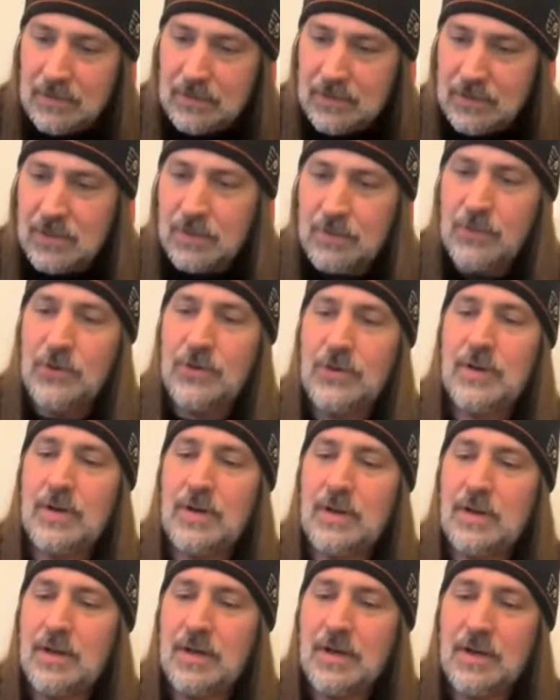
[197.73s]
Come on.
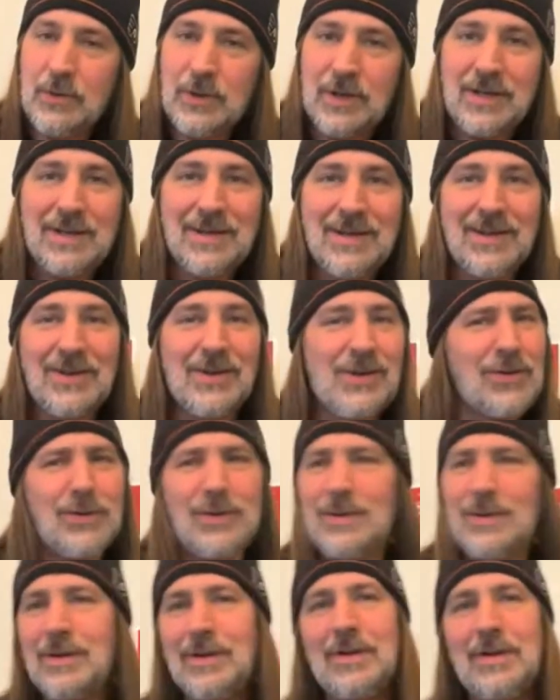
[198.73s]
There we go.
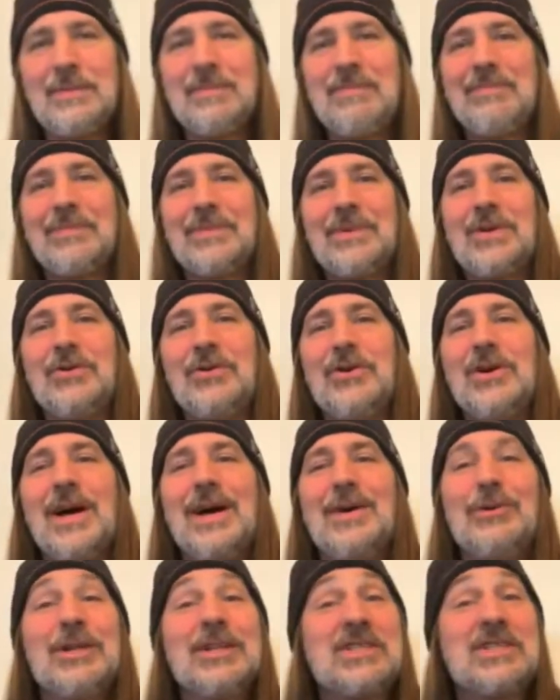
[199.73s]
All
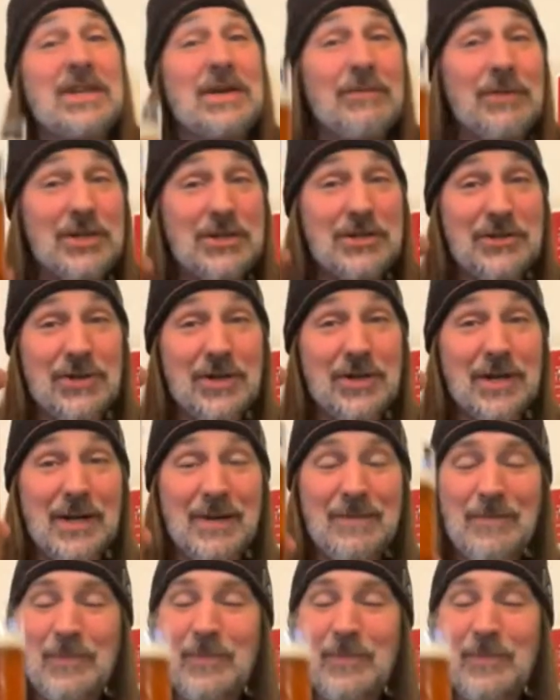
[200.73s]
right. Well, let's give it a try.